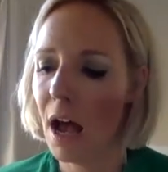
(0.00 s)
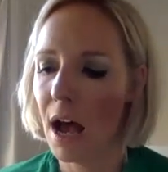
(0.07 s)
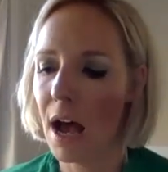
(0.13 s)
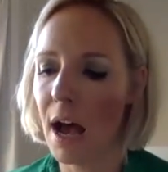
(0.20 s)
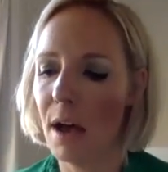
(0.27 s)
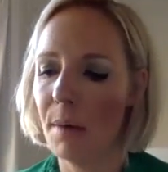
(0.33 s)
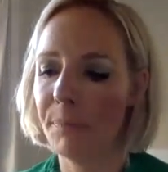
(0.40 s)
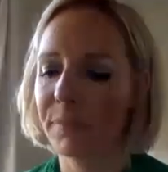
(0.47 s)

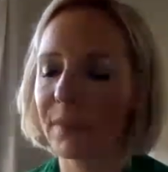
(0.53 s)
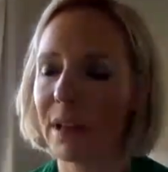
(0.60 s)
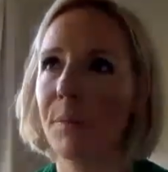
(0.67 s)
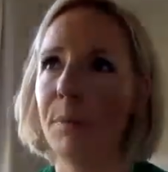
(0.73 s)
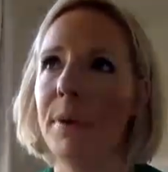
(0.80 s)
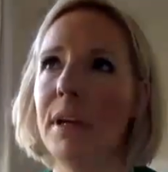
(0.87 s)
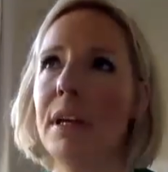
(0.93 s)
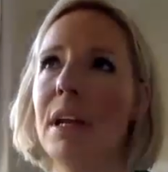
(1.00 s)
And
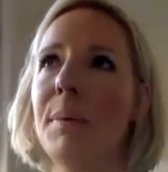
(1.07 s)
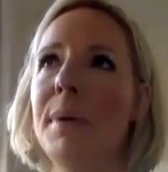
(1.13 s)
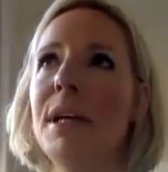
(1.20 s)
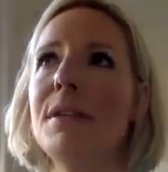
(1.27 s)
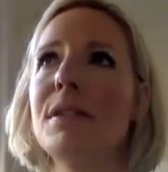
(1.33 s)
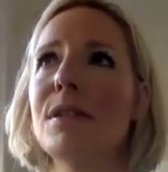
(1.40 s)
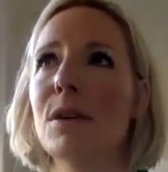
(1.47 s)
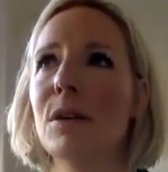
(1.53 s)
we
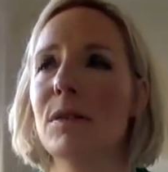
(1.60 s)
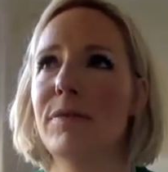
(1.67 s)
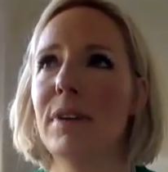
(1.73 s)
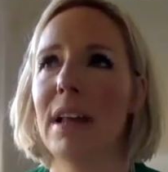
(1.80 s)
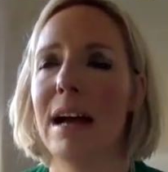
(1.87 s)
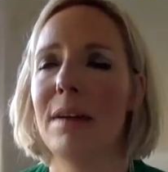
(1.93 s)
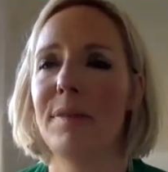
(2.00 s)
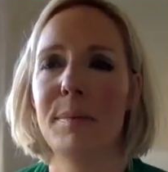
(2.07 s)
used to sort of
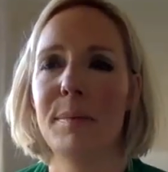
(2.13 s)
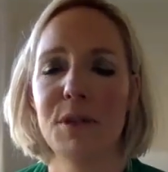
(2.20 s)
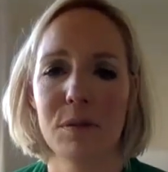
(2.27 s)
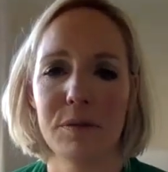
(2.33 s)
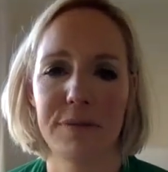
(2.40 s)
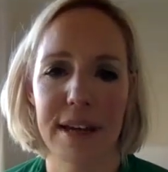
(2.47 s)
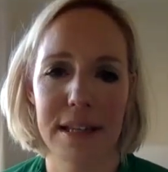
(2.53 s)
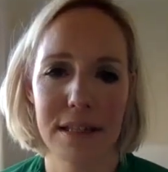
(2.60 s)
rely very much
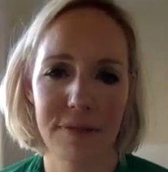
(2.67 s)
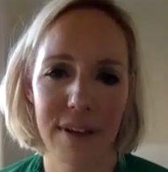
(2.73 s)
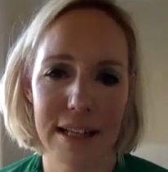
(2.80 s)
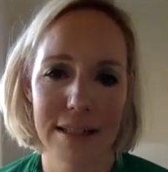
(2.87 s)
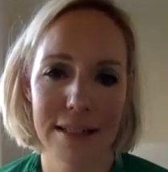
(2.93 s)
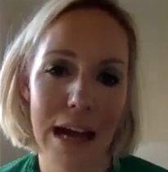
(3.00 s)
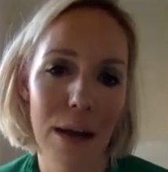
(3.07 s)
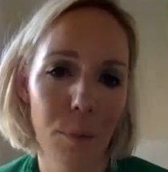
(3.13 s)
on
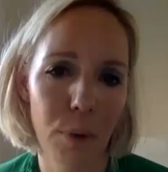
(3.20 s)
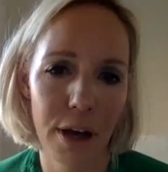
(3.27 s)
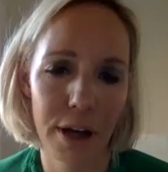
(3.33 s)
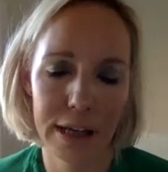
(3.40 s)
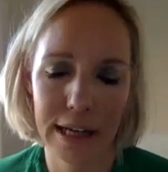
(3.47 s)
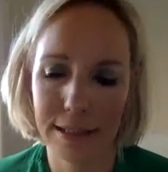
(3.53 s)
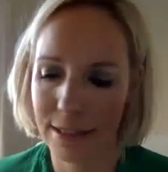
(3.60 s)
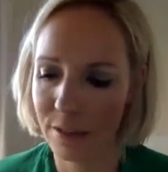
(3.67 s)
face-to-face
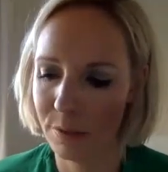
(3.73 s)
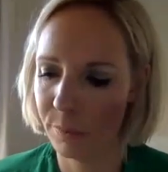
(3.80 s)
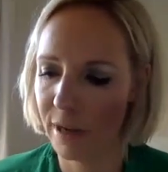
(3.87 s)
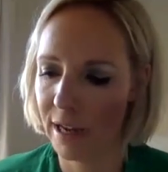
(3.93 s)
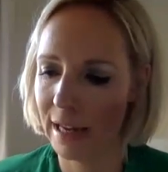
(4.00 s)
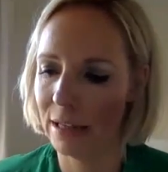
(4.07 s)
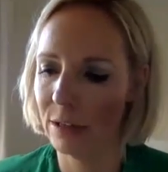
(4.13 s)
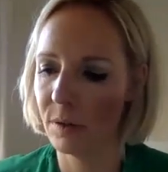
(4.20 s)
networking, didn't
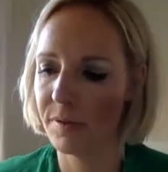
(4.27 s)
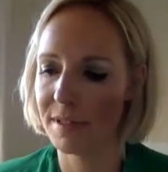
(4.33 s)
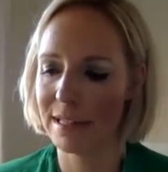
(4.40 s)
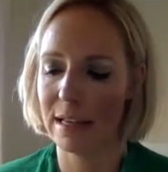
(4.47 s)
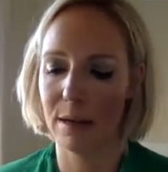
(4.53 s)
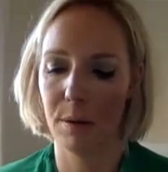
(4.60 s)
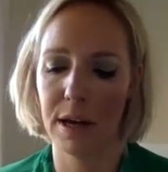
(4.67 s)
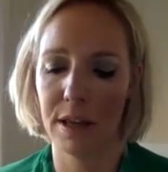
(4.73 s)
we? And
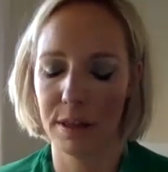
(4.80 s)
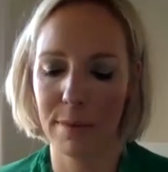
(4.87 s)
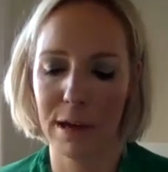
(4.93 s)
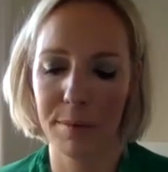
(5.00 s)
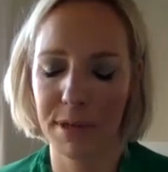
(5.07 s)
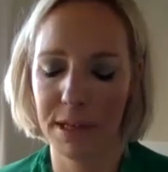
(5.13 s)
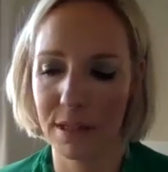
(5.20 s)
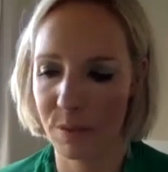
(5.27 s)
obviously at the
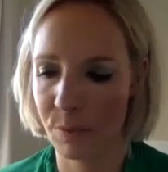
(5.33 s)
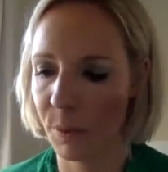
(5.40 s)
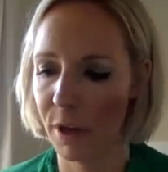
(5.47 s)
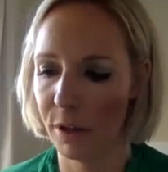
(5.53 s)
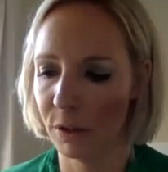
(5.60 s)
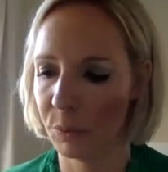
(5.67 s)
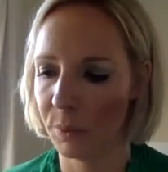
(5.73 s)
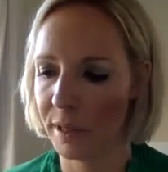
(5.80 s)
moment in this
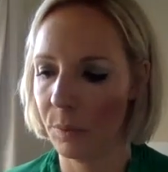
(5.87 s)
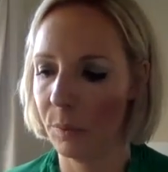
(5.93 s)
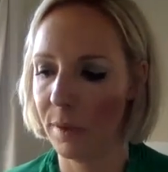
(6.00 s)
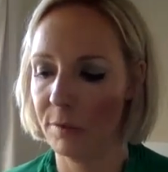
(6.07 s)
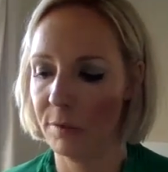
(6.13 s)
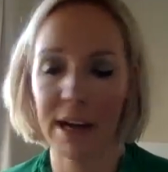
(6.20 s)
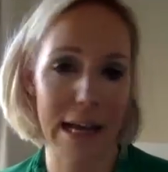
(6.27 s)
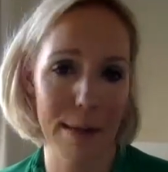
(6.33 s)
world,
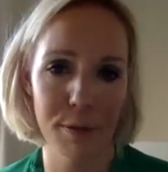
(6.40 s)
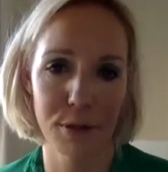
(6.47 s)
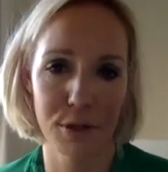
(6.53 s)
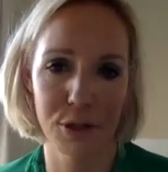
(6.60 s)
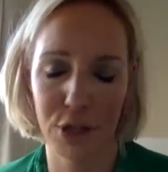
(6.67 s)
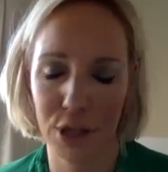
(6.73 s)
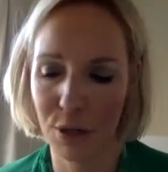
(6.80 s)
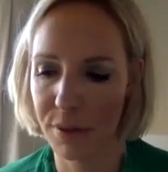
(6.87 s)
we're unable
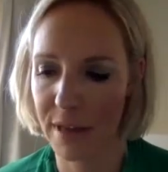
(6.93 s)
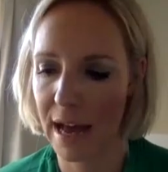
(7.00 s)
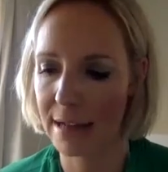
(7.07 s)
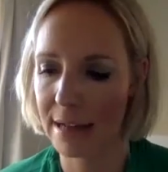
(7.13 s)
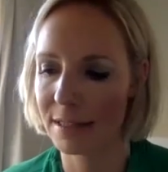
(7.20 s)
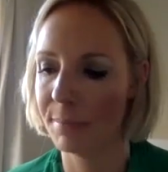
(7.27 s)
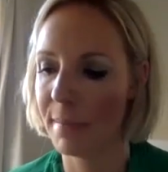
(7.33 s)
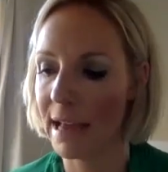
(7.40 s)
to do that,
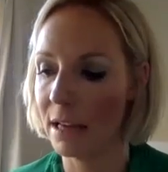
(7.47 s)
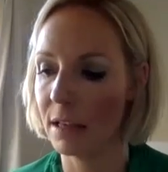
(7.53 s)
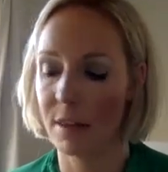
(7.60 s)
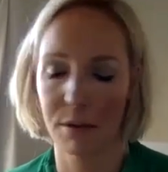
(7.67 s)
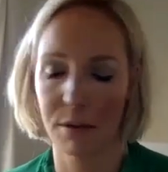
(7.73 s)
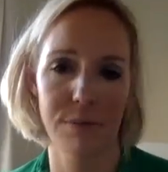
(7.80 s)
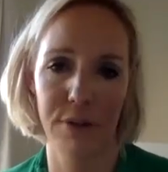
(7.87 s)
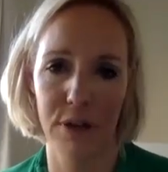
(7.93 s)
to make
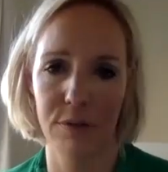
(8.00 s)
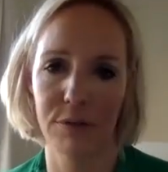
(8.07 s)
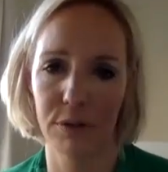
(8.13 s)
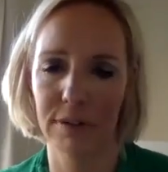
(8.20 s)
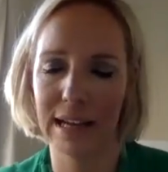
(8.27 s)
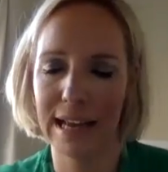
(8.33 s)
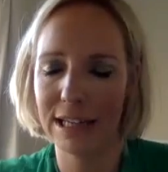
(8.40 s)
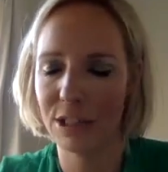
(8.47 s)
those fruitful
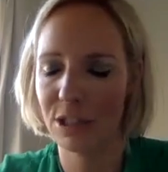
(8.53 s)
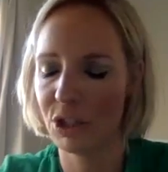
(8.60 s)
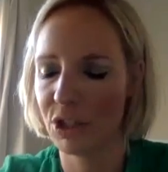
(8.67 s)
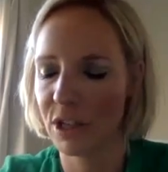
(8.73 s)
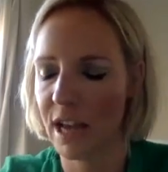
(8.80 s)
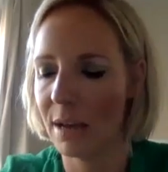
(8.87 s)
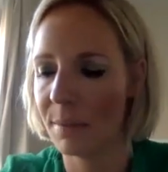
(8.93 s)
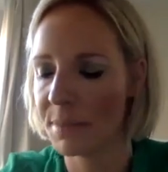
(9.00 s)

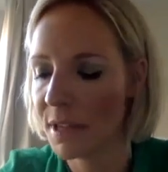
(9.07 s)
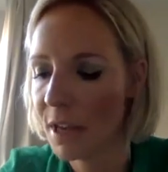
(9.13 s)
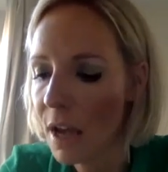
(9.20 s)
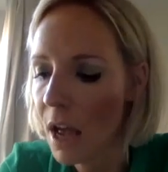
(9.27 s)
relationships.